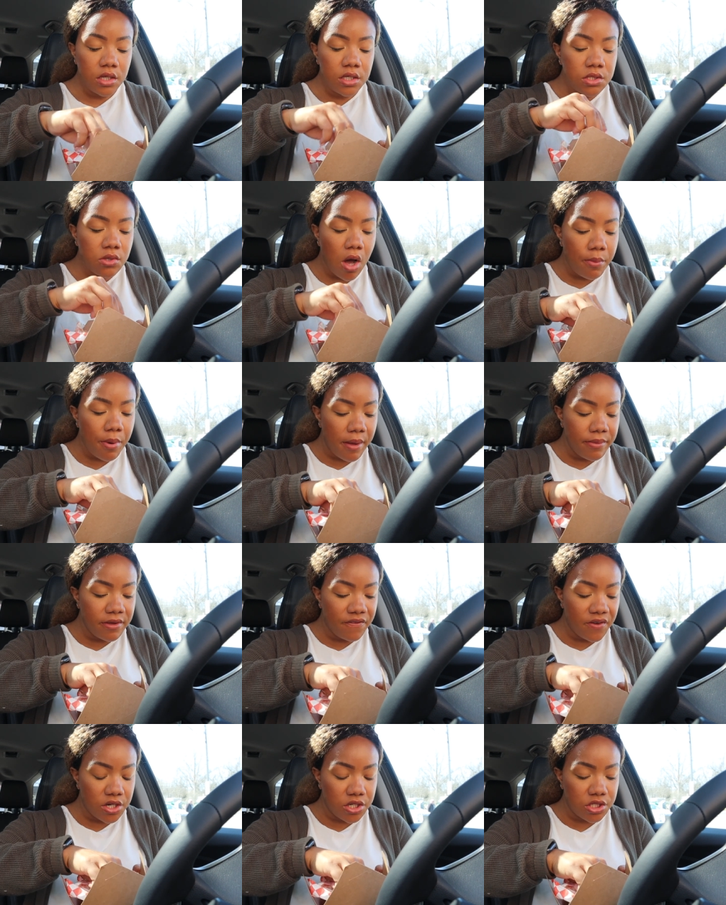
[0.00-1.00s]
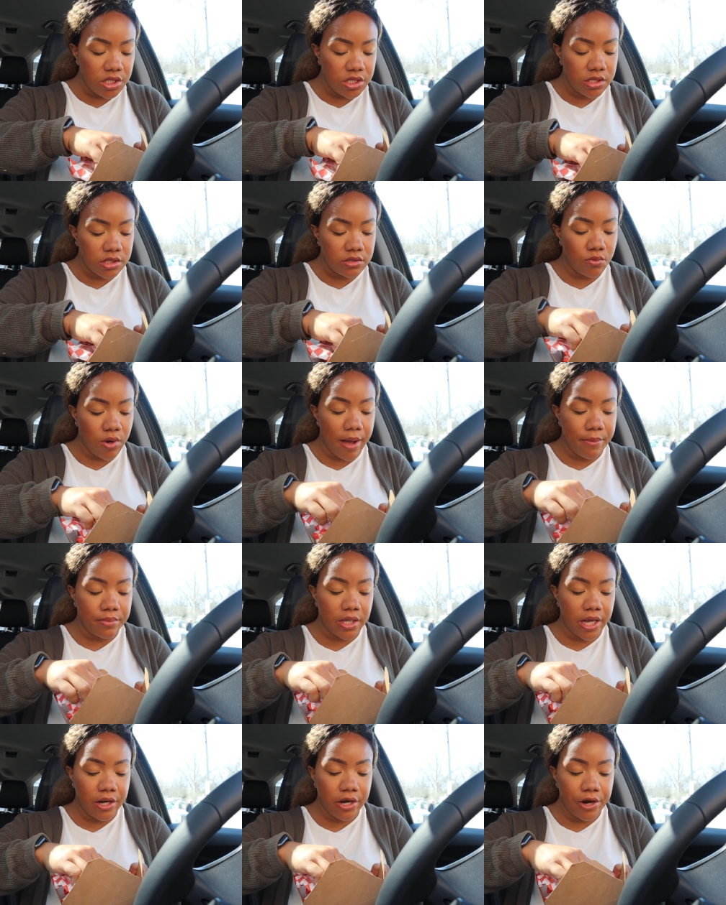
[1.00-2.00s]
So I'll probably finish this wrap
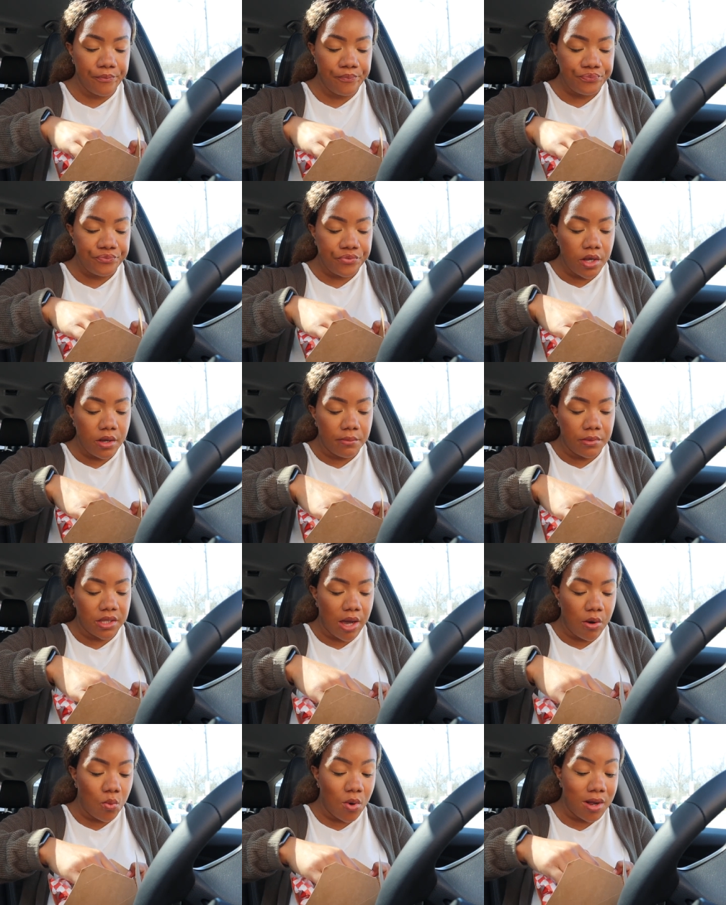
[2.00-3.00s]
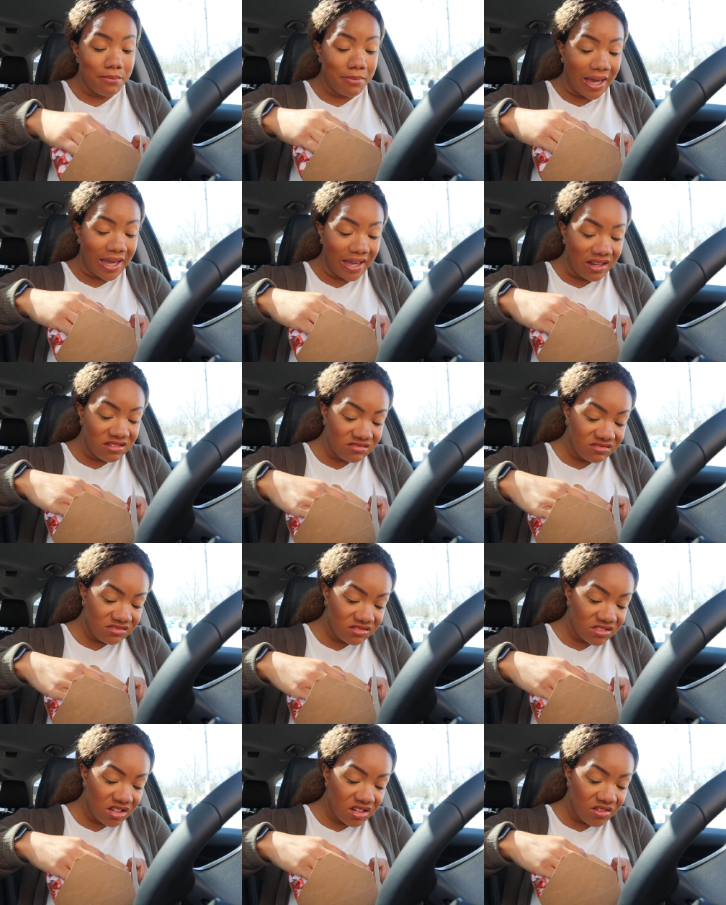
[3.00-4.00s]
later, but that one bite
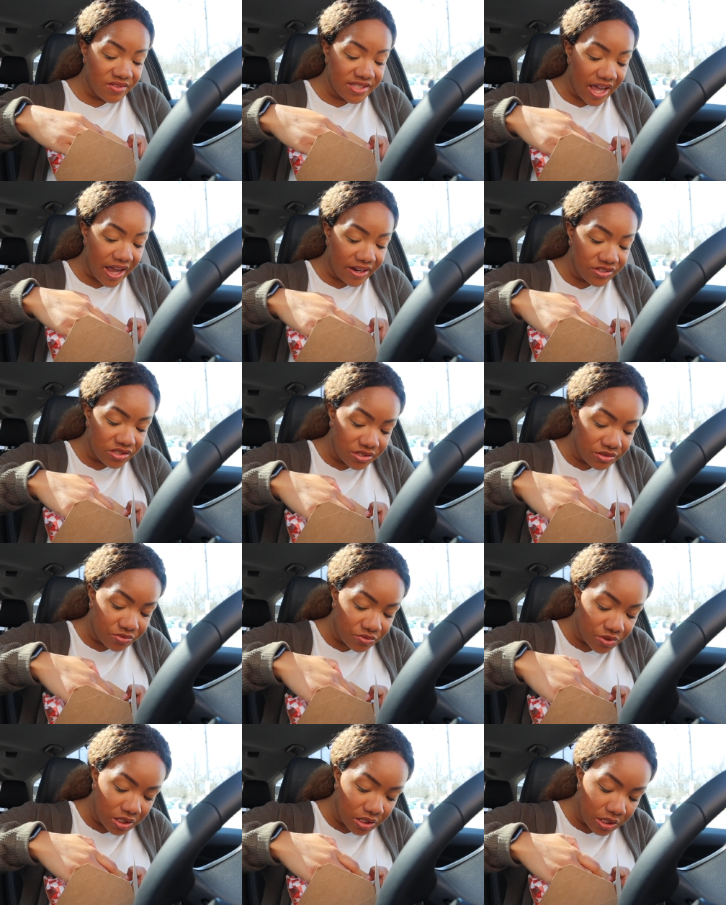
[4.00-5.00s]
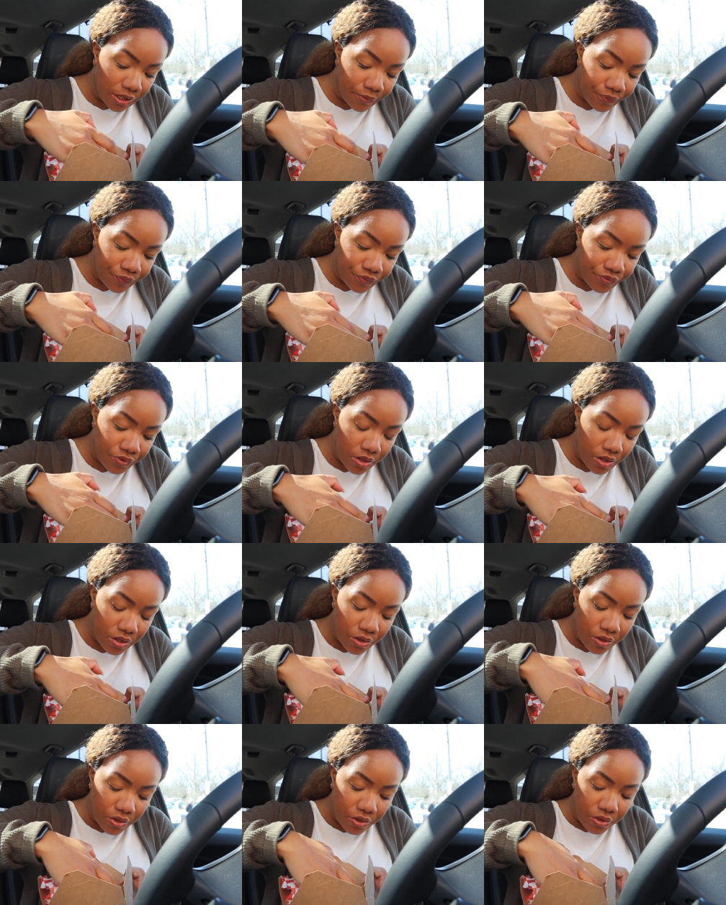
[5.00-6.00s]
was actually really,
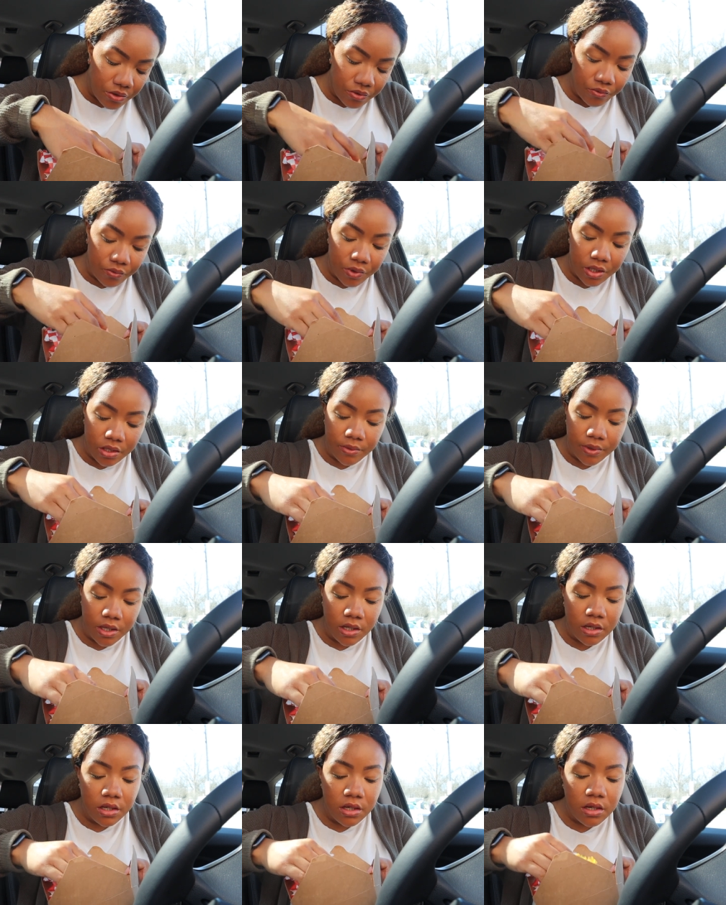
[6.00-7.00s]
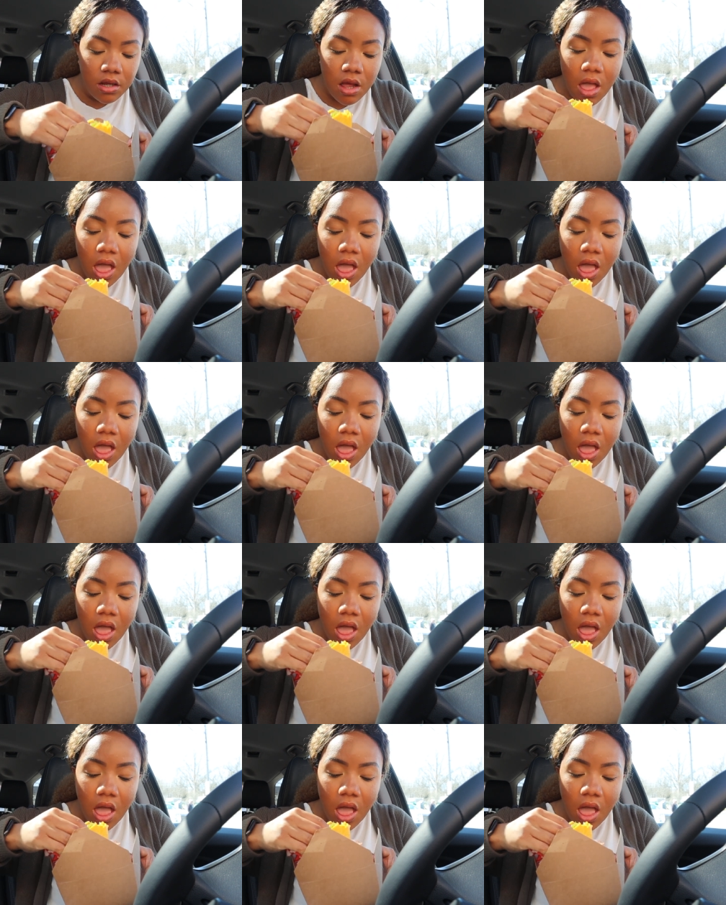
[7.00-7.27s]
really, really good.